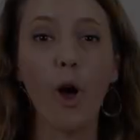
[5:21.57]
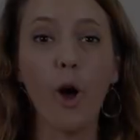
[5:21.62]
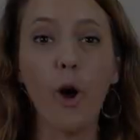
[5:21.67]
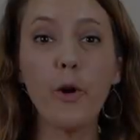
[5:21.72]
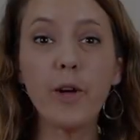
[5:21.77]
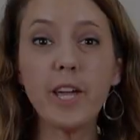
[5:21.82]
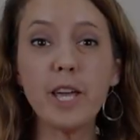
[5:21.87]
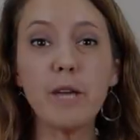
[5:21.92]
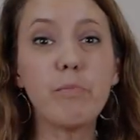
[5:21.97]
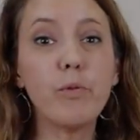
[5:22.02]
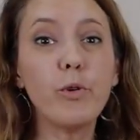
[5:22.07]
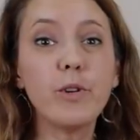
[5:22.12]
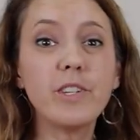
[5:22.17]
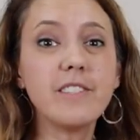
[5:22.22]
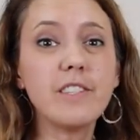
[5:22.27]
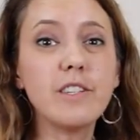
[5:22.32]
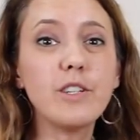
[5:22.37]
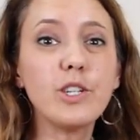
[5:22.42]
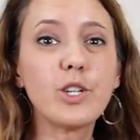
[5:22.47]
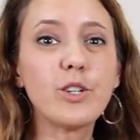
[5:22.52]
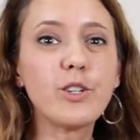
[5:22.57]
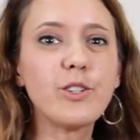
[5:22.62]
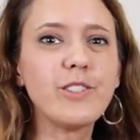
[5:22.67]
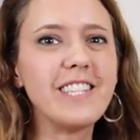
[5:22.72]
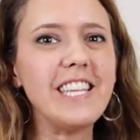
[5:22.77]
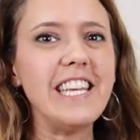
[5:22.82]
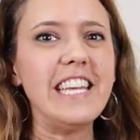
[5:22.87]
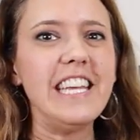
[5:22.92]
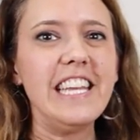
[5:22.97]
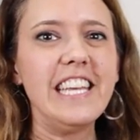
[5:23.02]
Okay, boys and
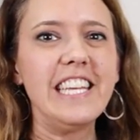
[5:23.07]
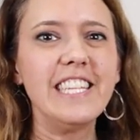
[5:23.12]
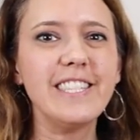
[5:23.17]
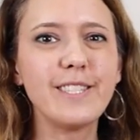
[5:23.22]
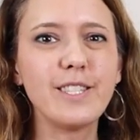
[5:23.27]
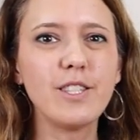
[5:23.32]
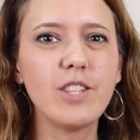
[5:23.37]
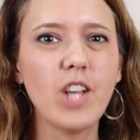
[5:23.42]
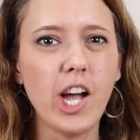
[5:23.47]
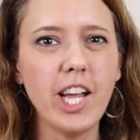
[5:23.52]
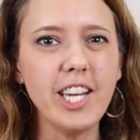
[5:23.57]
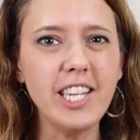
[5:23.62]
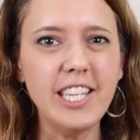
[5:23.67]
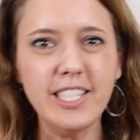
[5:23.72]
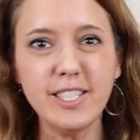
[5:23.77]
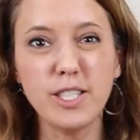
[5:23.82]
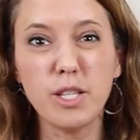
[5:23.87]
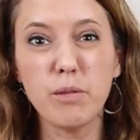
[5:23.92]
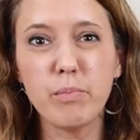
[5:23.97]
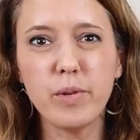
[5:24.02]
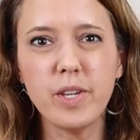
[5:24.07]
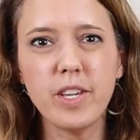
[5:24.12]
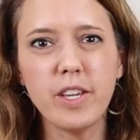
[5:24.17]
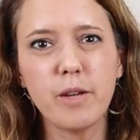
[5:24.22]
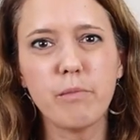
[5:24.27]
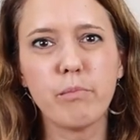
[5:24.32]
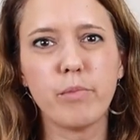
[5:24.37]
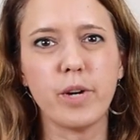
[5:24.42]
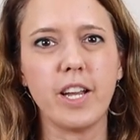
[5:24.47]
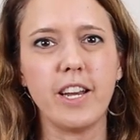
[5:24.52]
girls, in It's Not Easy Being
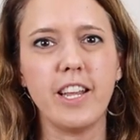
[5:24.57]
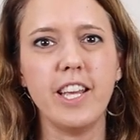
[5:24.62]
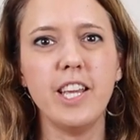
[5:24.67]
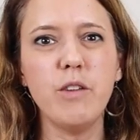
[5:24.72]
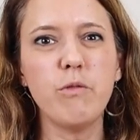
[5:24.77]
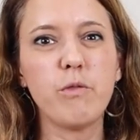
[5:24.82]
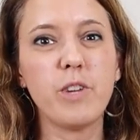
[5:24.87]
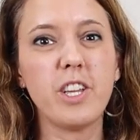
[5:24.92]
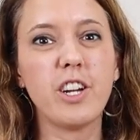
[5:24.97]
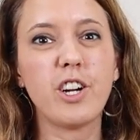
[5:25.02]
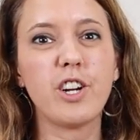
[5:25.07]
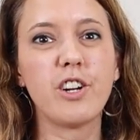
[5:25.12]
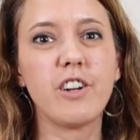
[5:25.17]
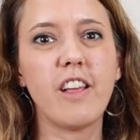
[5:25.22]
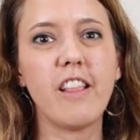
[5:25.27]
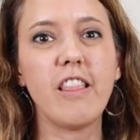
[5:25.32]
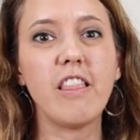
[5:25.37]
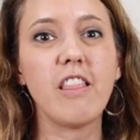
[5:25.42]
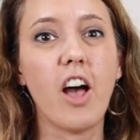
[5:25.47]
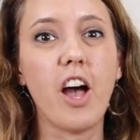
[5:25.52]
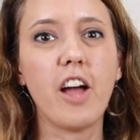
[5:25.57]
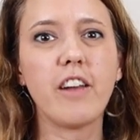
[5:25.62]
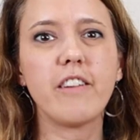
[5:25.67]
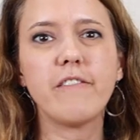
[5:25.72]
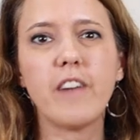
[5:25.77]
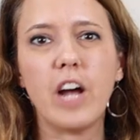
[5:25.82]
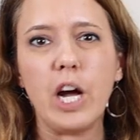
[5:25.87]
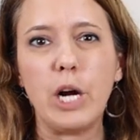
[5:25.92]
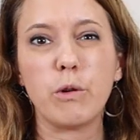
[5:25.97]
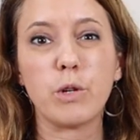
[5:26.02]
a Bunny, we heard a lot
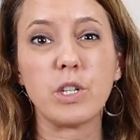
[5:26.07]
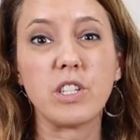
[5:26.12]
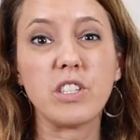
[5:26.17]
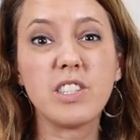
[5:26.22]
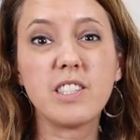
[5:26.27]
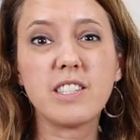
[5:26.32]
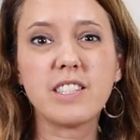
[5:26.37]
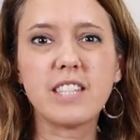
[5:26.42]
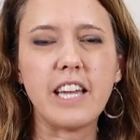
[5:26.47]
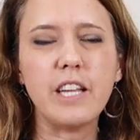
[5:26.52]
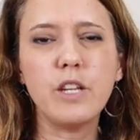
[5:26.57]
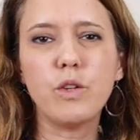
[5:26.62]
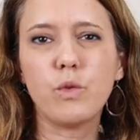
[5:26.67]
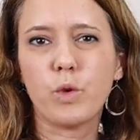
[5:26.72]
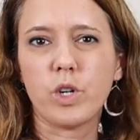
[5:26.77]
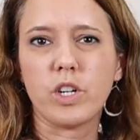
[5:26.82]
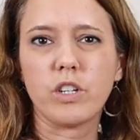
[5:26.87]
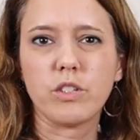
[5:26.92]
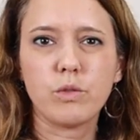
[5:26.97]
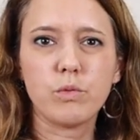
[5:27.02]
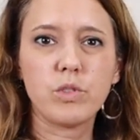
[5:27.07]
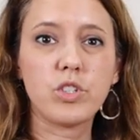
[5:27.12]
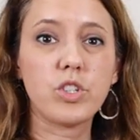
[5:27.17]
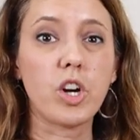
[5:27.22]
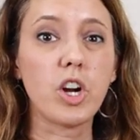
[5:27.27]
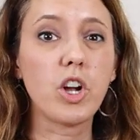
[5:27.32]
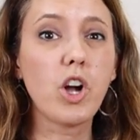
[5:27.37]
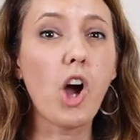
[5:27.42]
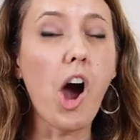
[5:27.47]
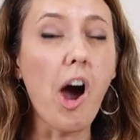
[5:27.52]
of our sight words, which
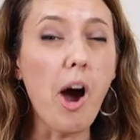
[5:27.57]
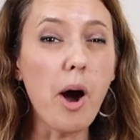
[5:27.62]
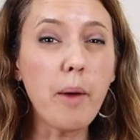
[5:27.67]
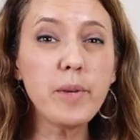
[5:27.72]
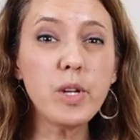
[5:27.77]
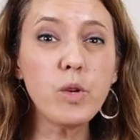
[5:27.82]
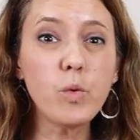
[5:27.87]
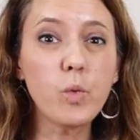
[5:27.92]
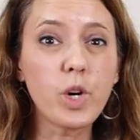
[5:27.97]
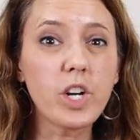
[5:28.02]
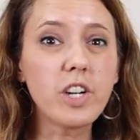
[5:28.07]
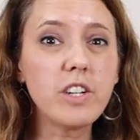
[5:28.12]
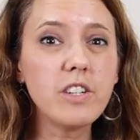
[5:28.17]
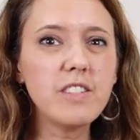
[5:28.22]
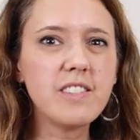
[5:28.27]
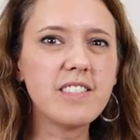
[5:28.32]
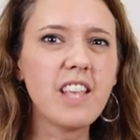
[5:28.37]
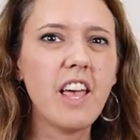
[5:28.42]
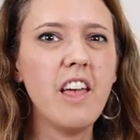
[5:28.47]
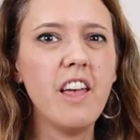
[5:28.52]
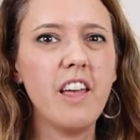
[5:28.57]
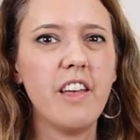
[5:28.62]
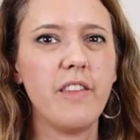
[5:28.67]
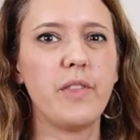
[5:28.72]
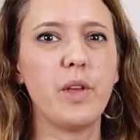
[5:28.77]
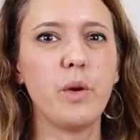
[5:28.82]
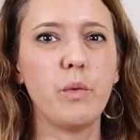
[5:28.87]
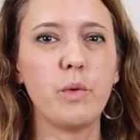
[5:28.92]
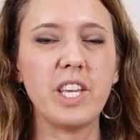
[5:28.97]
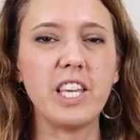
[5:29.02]
are common words
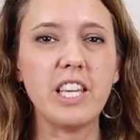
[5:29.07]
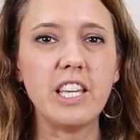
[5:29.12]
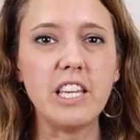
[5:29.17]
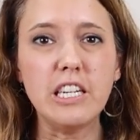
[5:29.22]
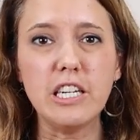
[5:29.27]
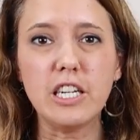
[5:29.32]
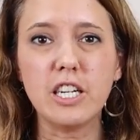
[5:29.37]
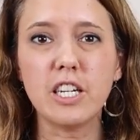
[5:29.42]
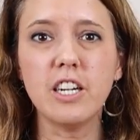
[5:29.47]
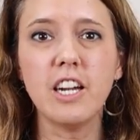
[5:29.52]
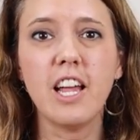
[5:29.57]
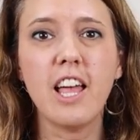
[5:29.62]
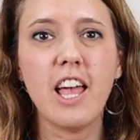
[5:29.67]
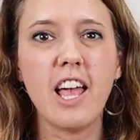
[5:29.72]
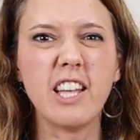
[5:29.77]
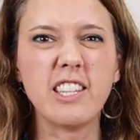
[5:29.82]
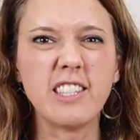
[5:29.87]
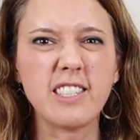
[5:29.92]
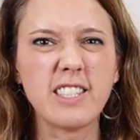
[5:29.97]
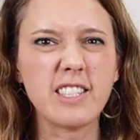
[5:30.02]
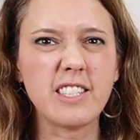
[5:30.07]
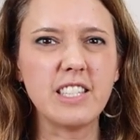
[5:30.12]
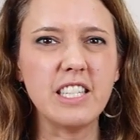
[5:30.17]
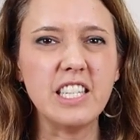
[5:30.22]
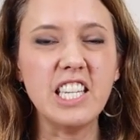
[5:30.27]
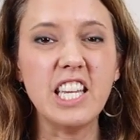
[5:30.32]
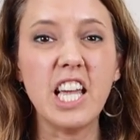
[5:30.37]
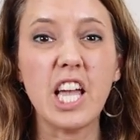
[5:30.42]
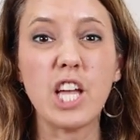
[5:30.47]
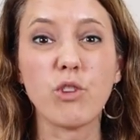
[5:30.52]
that we hear and
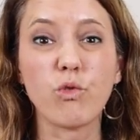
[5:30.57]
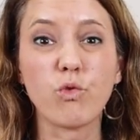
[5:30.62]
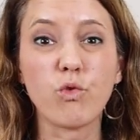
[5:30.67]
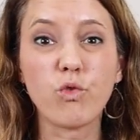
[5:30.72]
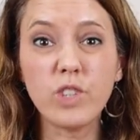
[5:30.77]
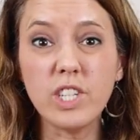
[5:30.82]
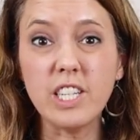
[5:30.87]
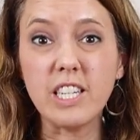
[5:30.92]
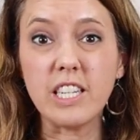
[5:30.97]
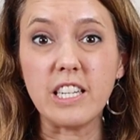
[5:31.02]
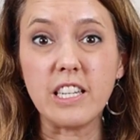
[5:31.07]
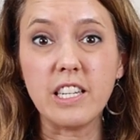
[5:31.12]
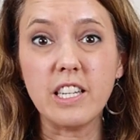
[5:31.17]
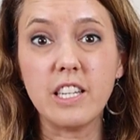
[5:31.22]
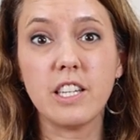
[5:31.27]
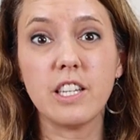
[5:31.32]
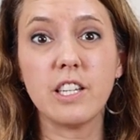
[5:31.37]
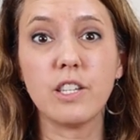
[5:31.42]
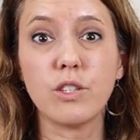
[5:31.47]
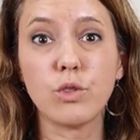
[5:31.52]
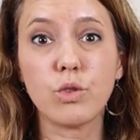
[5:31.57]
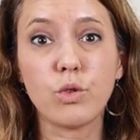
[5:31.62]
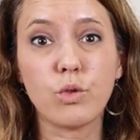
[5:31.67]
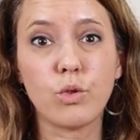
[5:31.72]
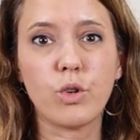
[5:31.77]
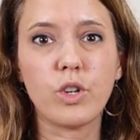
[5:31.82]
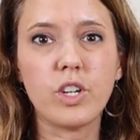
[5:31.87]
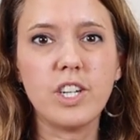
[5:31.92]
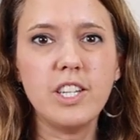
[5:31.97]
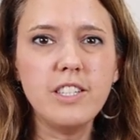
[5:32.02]
see and read in
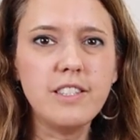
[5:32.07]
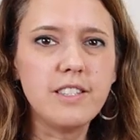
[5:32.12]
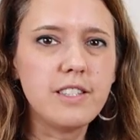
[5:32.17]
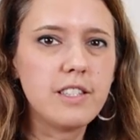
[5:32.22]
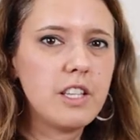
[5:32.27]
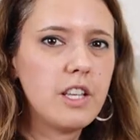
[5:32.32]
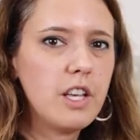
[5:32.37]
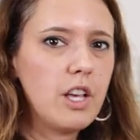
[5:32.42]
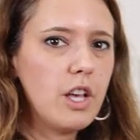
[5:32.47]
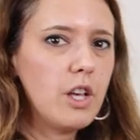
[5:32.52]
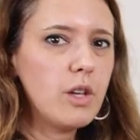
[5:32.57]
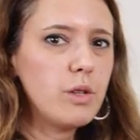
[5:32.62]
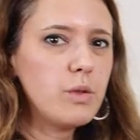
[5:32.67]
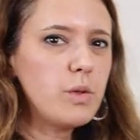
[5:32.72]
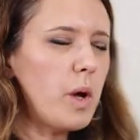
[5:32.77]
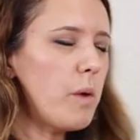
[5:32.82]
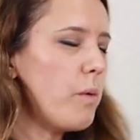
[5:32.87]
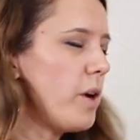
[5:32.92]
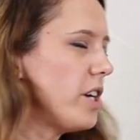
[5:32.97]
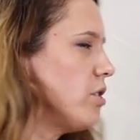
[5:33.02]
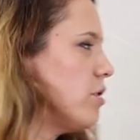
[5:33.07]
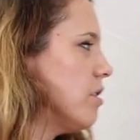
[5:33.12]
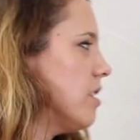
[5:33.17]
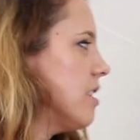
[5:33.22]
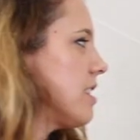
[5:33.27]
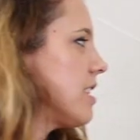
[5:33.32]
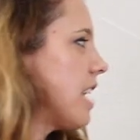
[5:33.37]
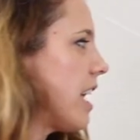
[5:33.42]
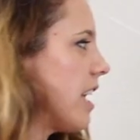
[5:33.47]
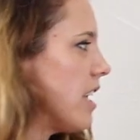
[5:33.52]
stories. So I want you
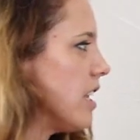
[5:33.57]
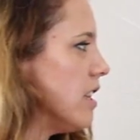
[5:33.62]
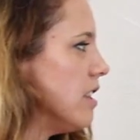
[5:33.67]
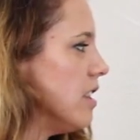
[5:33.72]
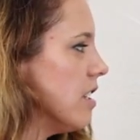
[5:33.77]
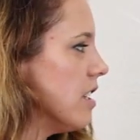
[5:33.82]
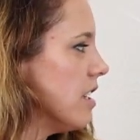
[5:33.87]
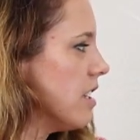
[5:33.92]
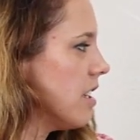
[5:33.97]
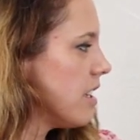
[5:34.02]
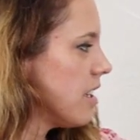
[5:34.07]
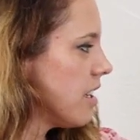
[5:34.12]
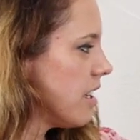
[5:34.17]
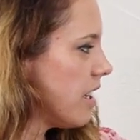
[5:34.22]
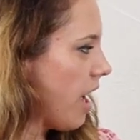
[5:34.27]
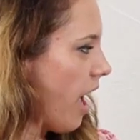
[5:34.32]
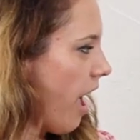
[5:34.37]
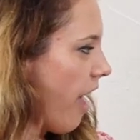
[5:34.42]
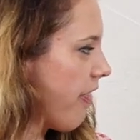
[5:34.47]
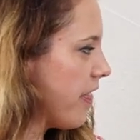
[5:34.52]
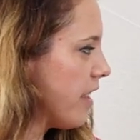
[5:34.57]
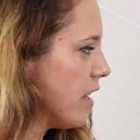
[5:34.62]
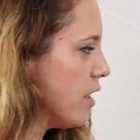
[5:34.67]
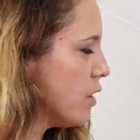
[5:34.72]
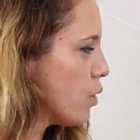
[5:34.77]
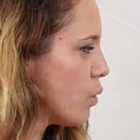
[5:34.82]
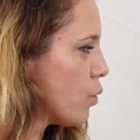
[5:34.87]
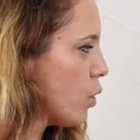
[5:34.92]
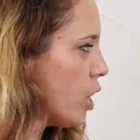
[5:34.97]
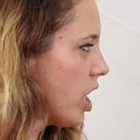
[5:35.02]
to take a look at
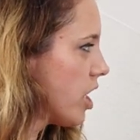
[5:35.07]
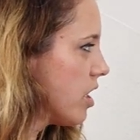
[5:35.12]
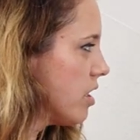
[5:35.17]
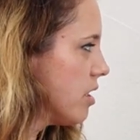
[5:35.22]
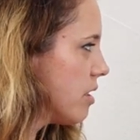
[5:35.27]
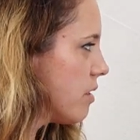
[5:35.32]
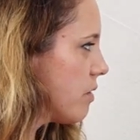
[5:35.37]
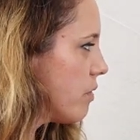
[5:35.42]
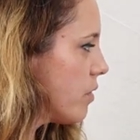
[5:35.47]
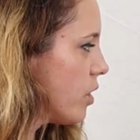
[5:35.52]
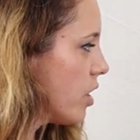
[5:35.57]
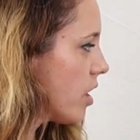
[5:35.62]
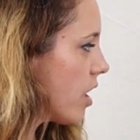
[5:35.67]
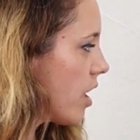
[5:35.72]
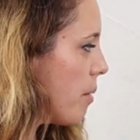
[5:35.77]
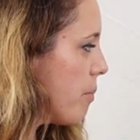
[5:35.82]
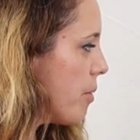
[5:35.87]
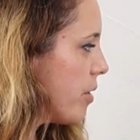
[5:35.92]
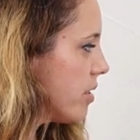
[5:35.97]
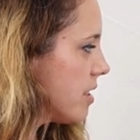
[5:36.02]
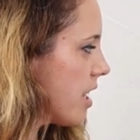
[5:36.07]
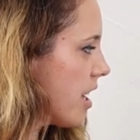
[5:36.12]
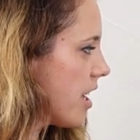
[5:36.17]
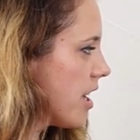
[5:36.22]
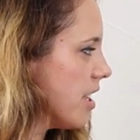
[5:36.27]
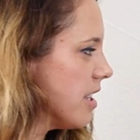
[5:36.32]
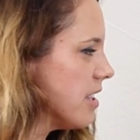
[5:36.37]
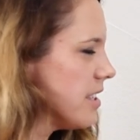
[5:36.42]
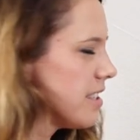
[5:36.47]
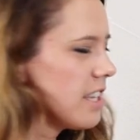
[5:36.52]
these words for a couple
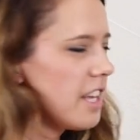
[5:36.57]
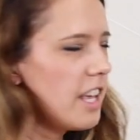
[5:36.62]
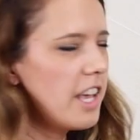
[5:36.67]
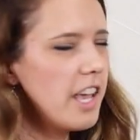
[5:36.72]
seconds